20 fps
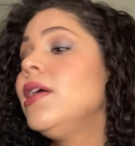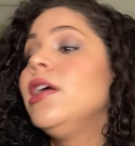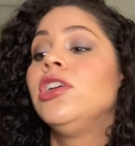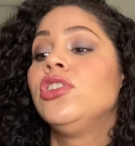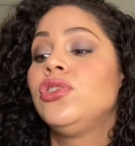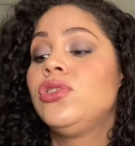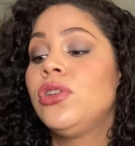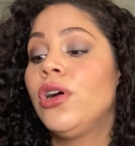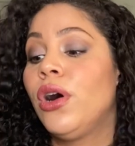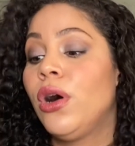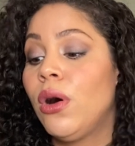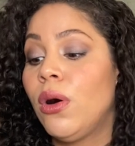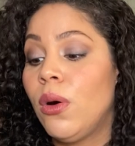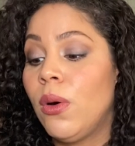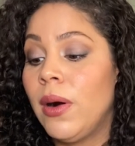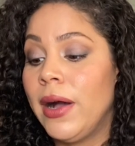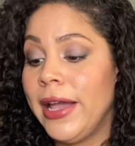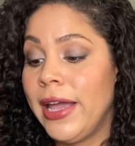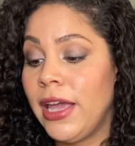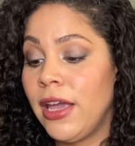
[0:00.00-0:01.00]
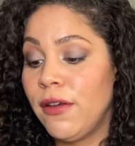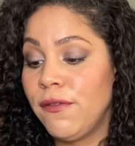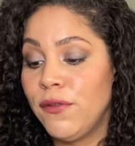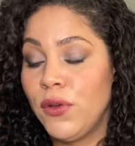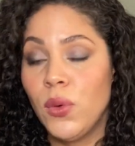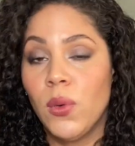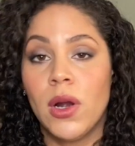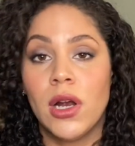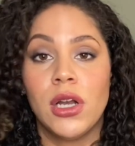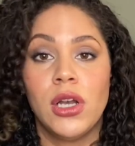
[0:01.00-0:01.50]
So if
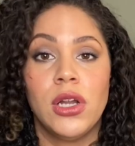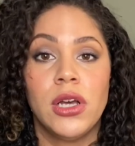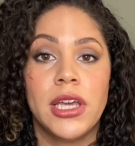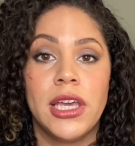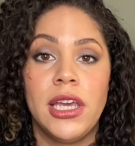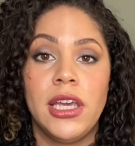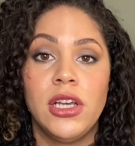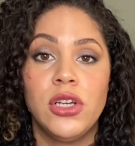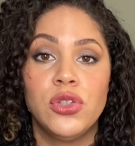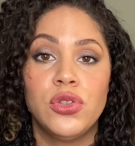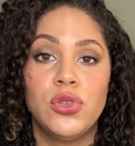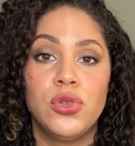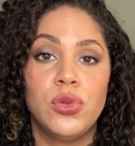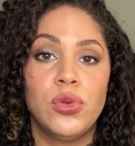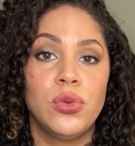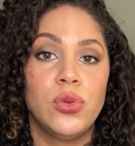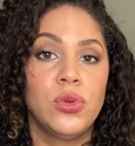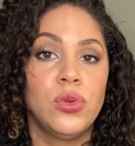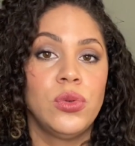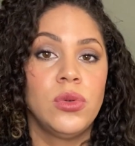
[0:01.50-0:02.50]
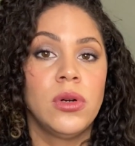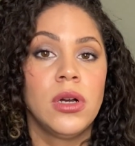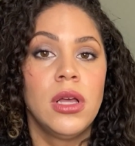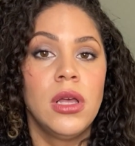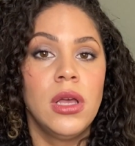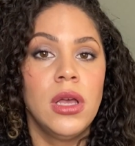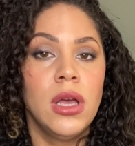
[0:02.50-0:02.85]
you are looking to